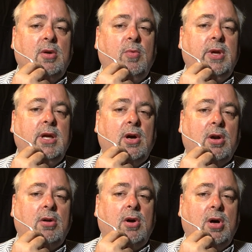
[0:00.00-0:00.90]
We
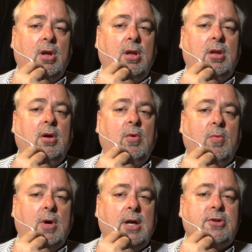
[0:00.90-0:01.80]
are all
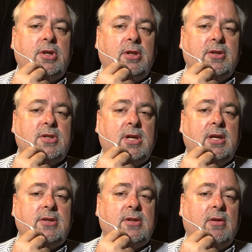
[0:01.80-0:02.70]
watching this
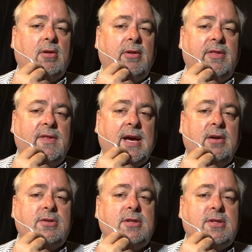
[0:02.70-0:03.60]
case. There are
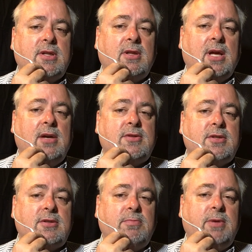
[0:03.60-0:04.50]
thousands and
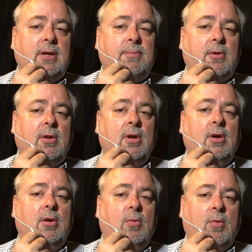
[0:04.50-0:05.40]
thousands of people
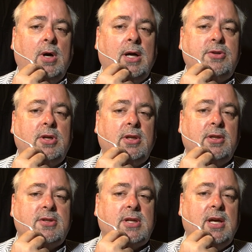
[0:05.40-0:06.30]
watching
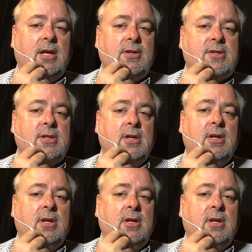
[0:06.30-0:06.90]
this case,